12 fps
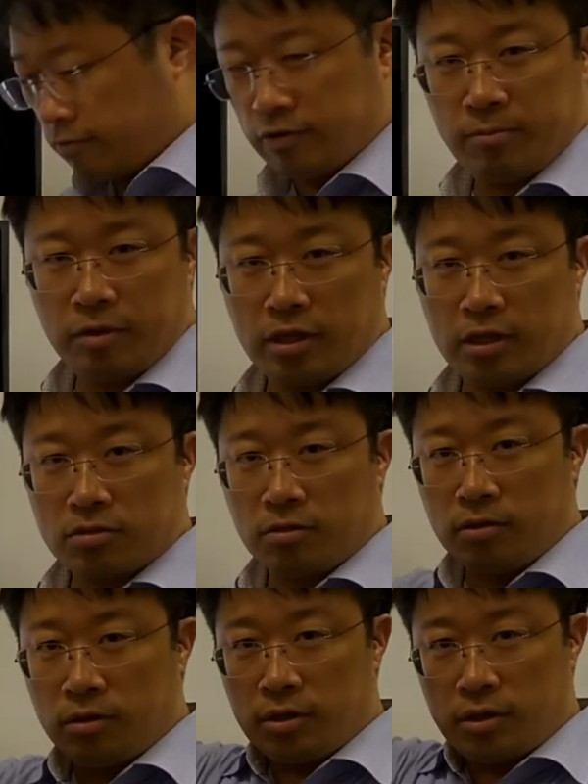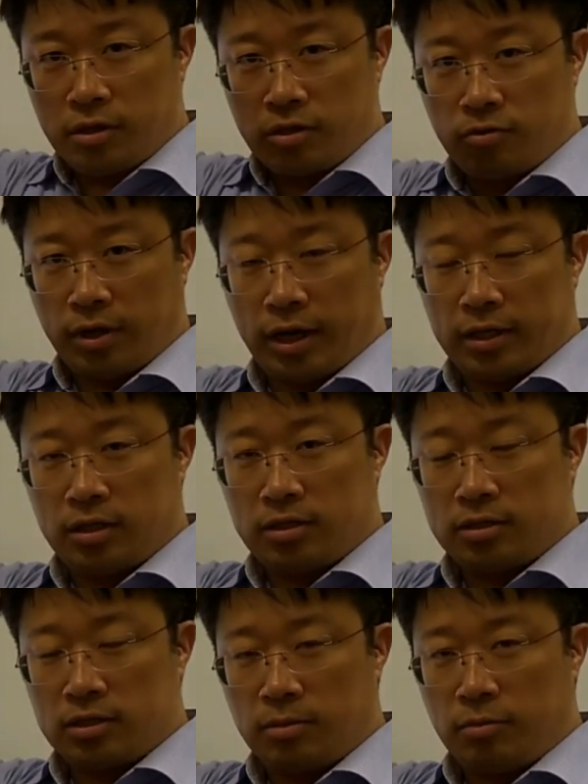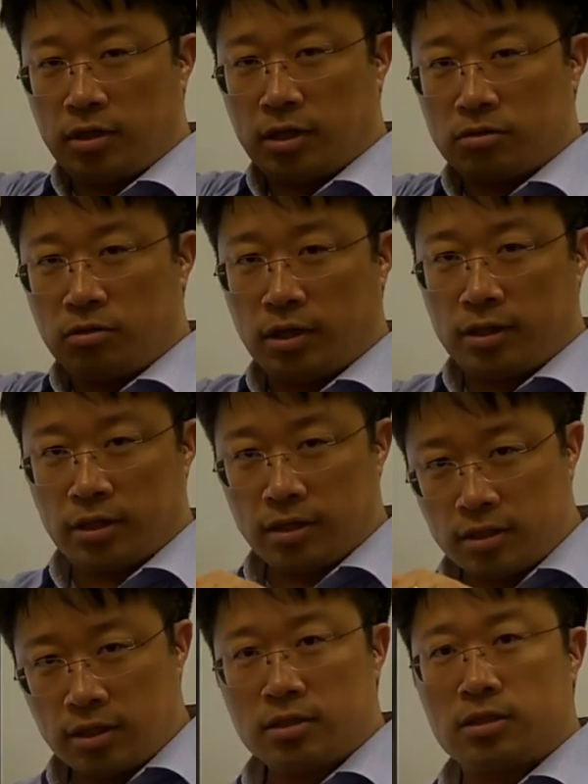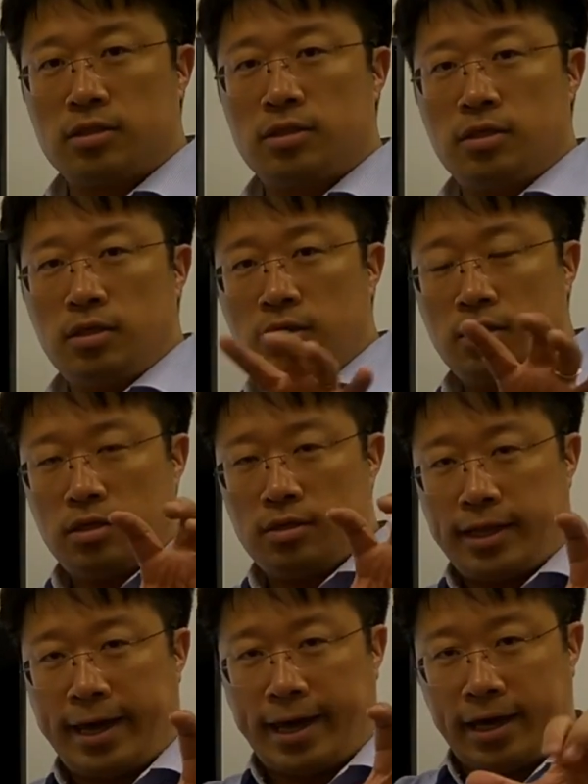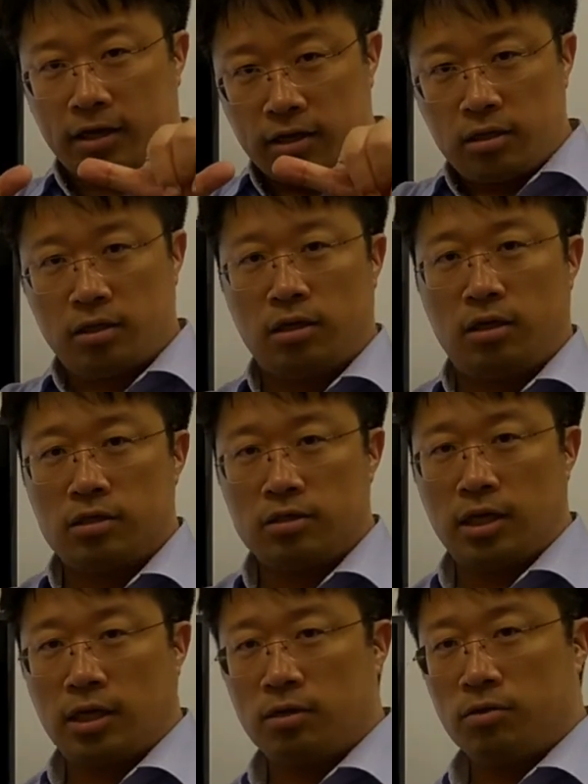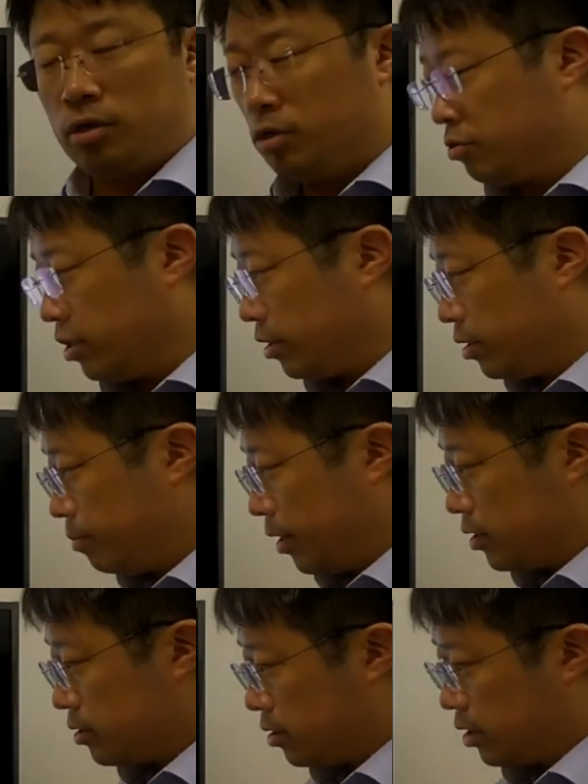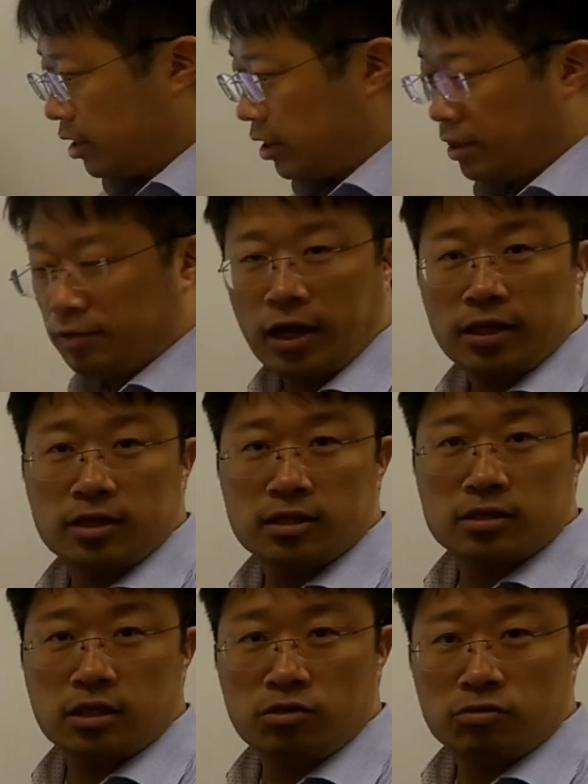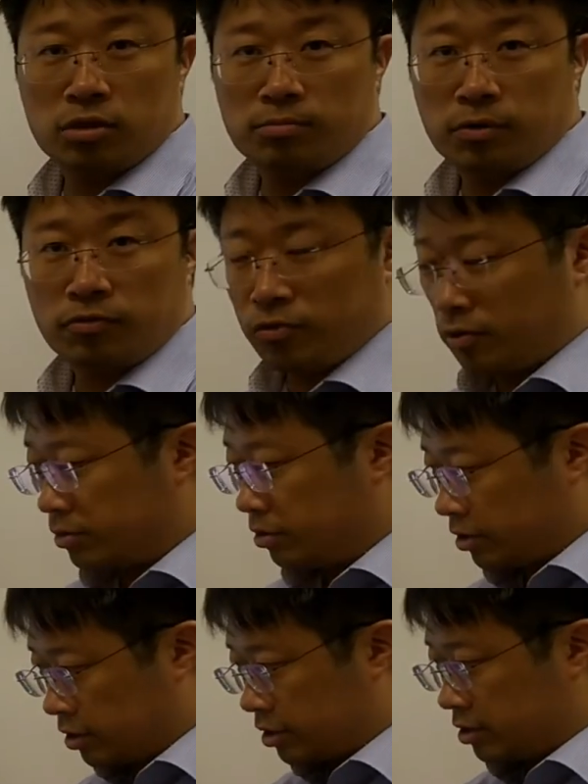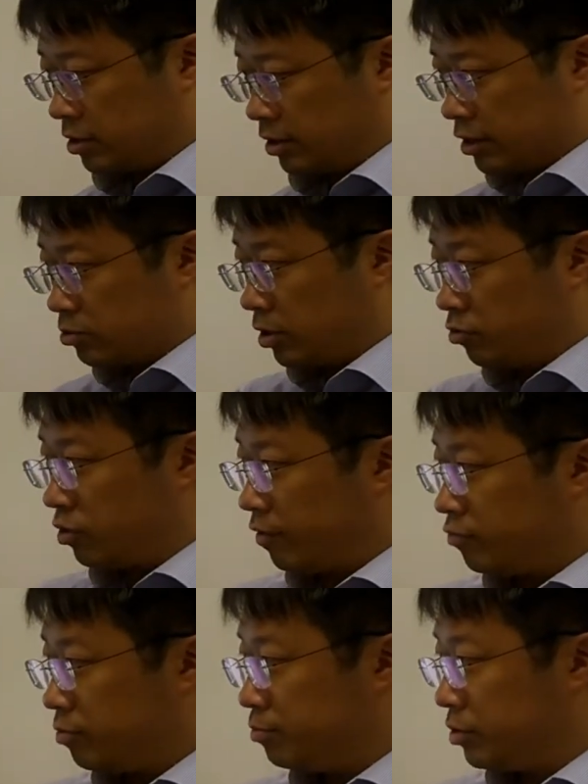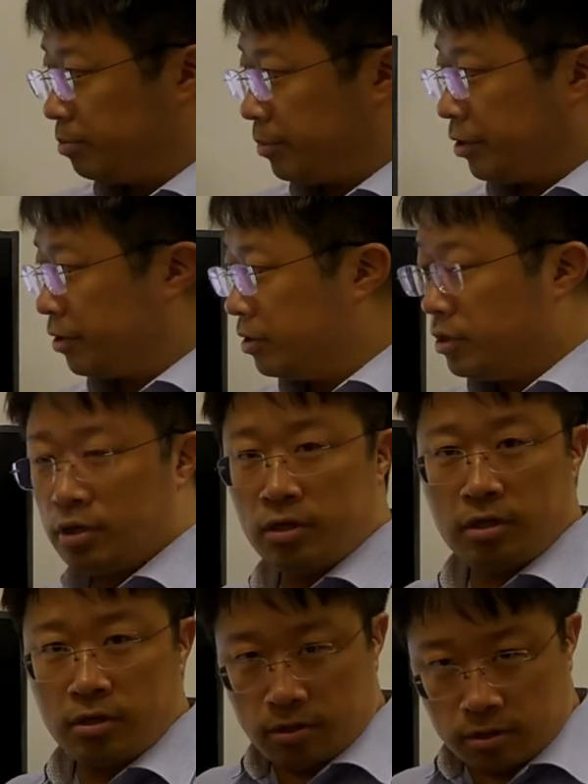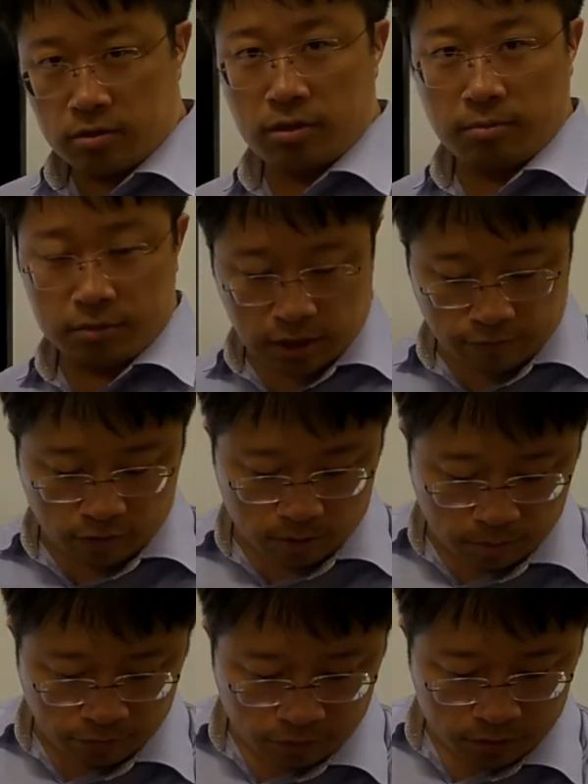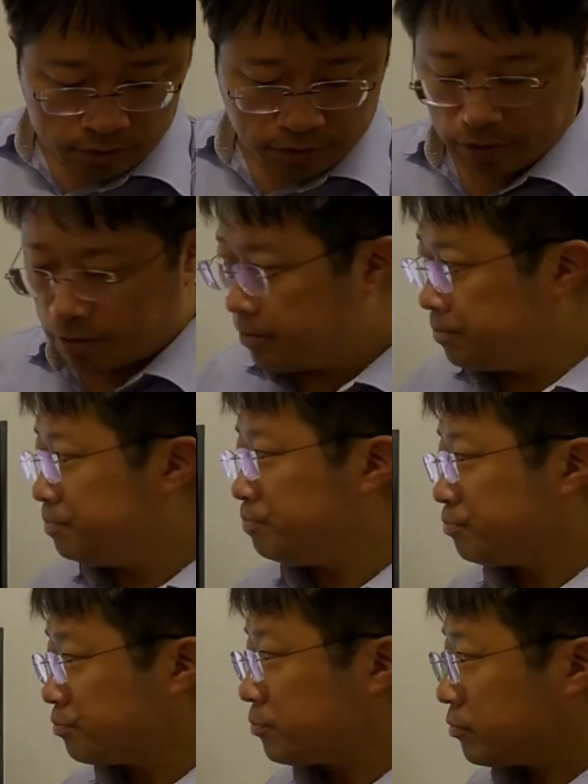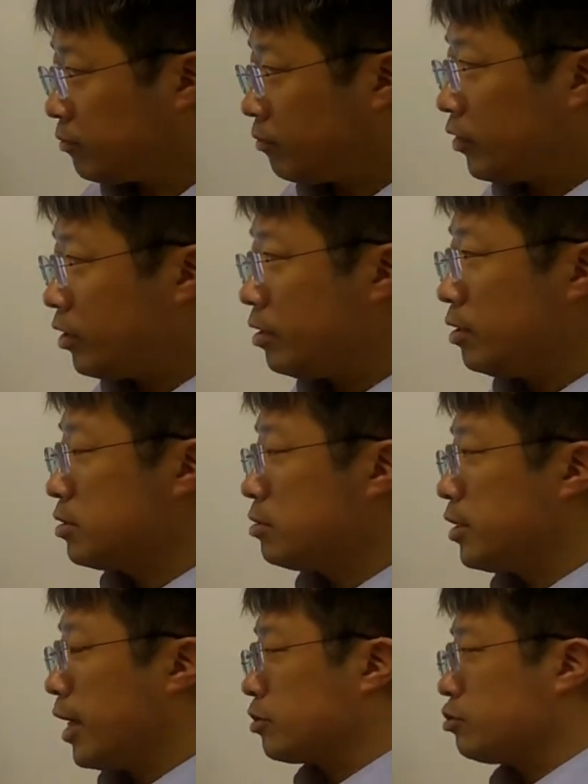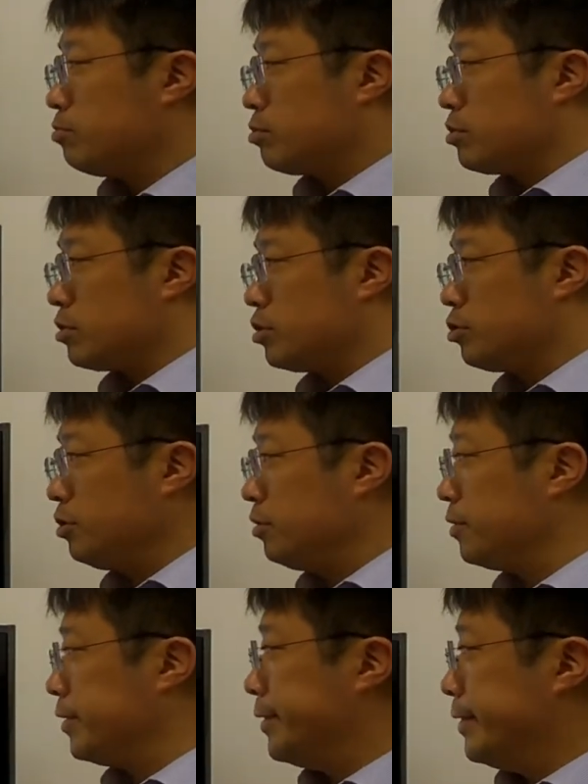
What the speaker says: of imidazole, you added this imidazole, and then this tag is now eluted basically at this elution buffer. That's why you have to prepare several buffers there. So the actual procedure,